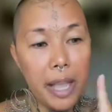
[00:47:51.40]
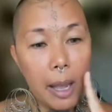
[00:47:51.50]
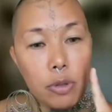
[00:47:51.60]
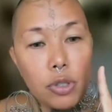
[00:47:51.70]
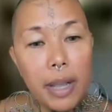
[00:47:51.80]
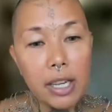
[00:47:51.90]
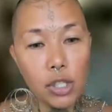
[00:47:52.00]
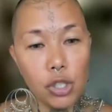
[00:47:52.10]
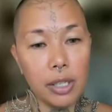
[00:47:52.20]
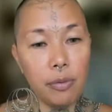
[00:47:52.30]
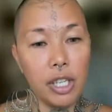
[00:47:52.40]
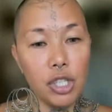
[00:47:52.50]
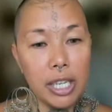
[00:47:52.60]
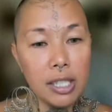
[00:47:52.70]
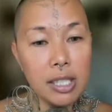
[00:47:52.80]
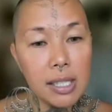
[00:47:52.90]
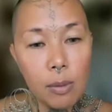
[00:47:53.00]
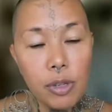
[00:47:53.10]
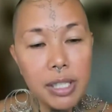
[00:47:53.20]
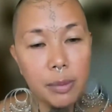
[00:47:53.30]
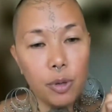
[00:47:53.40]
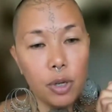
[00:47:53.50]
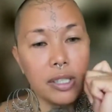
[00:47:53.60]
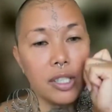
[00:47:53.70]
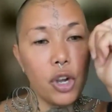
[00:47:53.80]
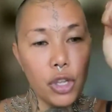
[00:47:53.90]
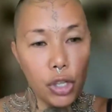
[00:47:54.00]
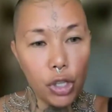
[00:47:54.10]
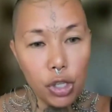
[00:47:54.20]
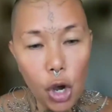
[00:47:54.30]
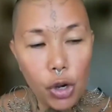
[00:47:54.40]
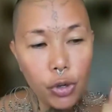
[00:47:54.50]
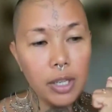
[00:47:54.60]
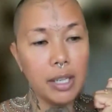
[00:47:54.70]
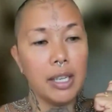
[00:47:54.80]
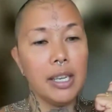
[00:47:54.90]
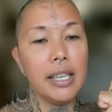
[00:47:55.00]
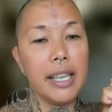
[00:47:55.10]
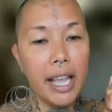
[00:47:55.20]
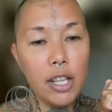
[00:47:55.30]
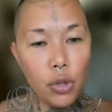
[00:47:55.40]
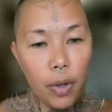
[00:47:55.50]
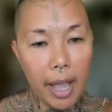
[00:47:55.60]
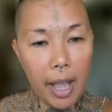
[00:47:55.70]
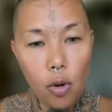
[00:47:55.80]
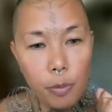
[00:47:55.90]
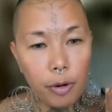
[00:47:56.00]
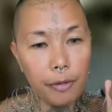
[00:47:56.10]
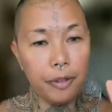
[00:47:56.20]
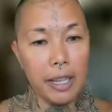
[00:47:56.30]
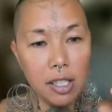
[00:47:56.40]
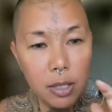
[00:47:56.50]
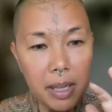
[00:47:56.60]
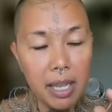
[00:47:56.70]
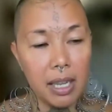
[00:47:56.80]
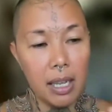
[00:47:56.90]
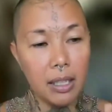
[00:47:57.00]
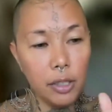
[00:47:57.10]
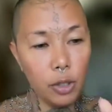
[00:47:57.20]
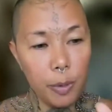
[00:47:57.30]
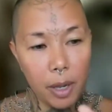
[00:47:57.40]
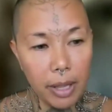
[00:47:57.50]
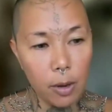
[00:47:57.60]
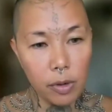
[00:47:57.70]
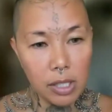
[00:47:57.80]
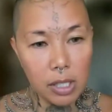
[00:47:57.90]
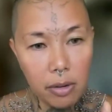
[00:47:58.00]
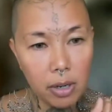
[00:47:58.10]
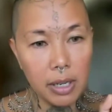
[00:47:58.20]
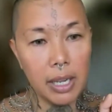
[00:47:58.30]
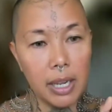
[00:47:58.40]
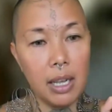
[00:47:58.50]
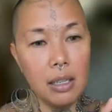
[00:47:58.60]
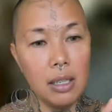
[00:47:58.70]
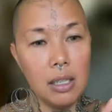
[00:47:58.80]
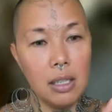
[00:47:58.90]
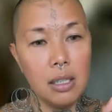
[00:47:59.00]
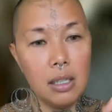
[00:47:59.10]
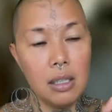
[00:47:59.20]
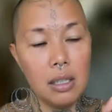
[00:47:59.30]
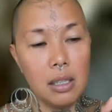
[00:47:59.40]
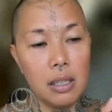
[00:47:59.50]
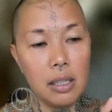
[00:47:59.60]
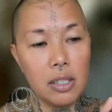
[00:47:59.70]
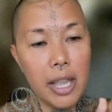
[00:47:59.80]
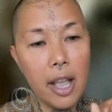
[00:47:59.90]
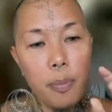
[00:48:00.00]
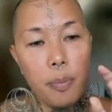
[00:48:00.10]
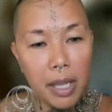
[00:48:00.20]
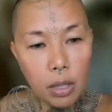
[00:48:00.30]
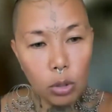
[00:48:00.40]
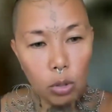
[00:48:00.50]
to be able to actually reach into someone's inbox and go, yo, can you help reflect to me a little bit like what's going on here, to help